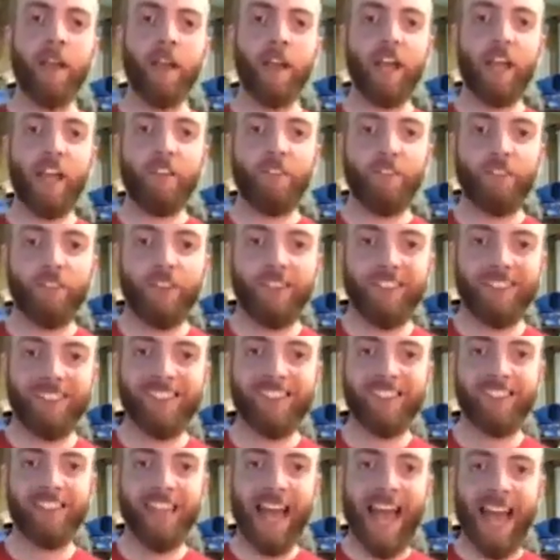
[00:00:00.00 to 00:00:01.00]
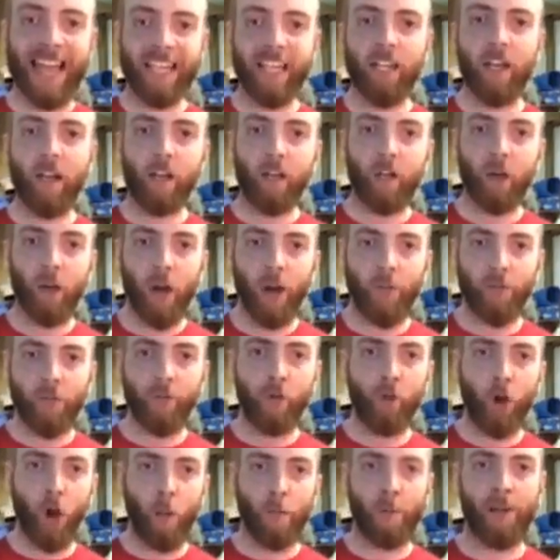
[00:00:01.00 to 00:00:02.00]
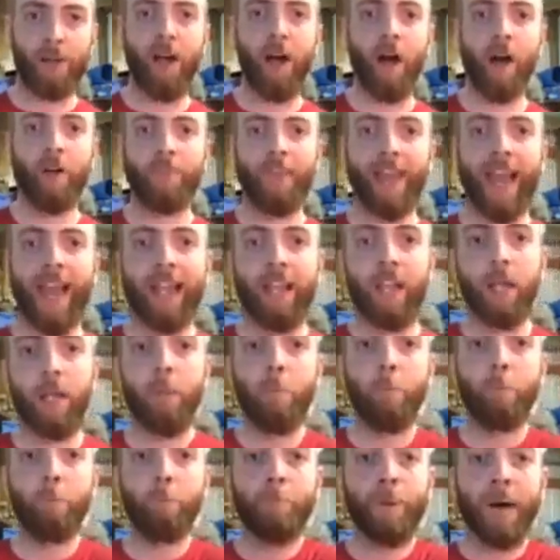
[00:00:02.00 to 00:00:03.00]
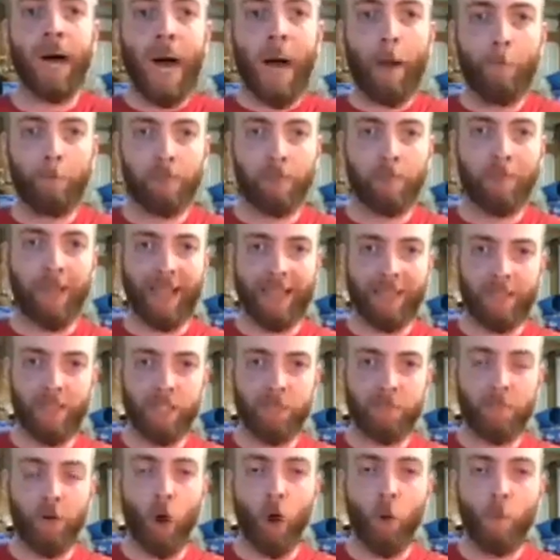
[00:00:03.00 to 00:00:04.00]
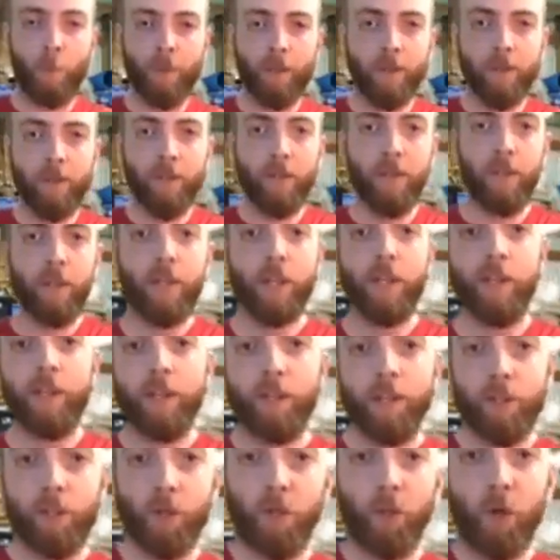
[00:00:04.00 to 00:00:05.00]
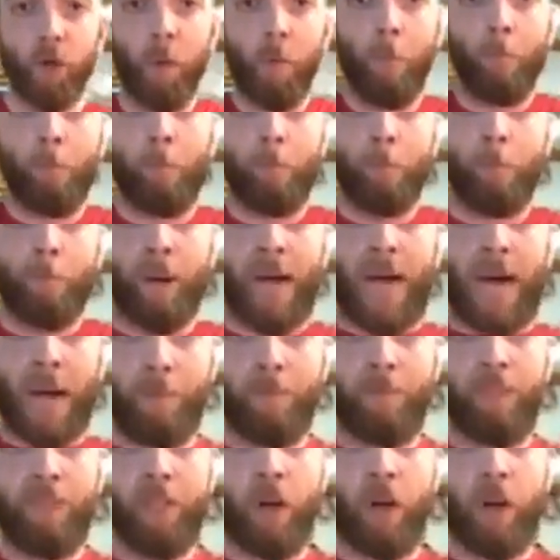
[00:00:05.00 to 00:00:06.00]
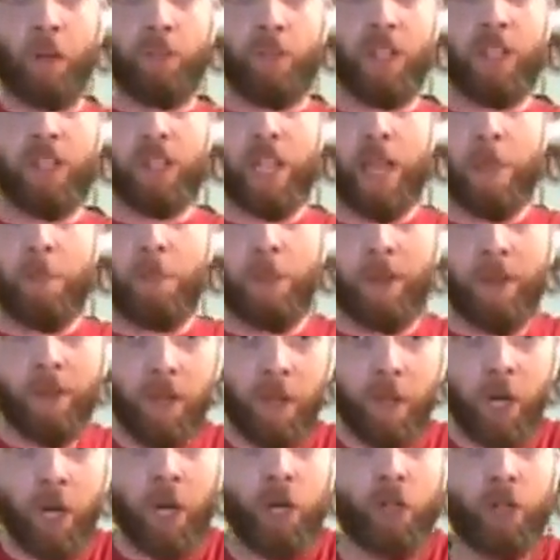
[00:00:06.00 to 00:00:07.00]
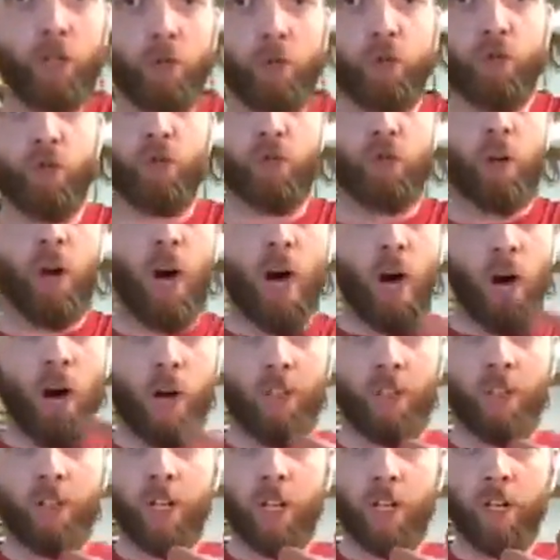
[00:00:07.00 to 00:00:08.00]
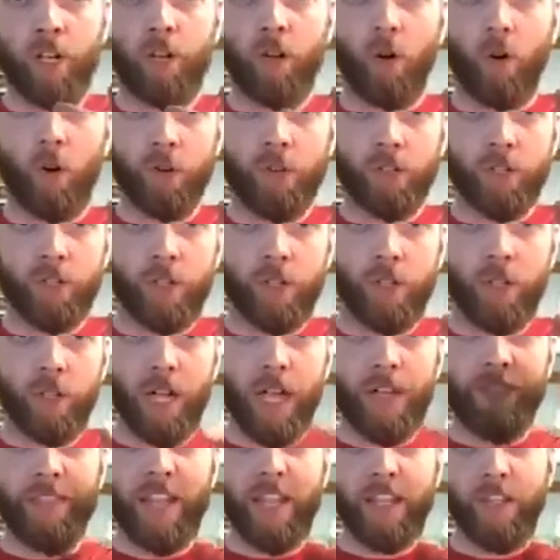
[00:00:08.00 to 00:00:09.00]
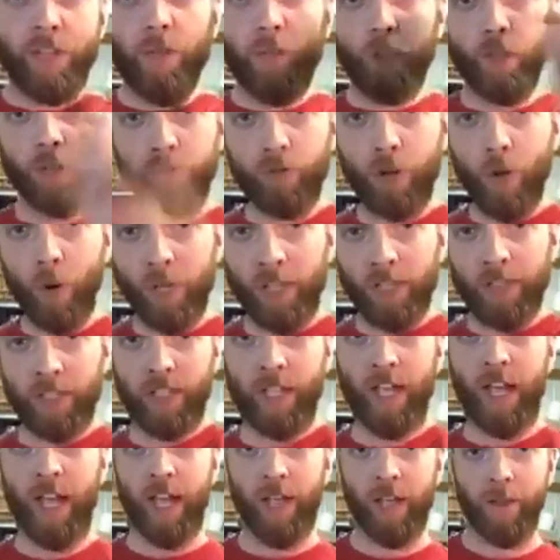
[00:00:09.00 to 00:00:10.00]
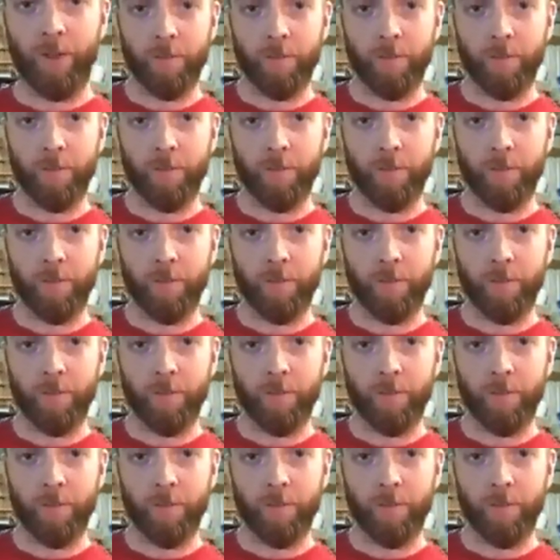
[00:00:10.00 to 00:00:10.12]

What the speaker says: If snagging a cover garment on that can pop the mechanism open, you pop the Altie Clip, you draw the gun and holster, and then you throw it at the guy.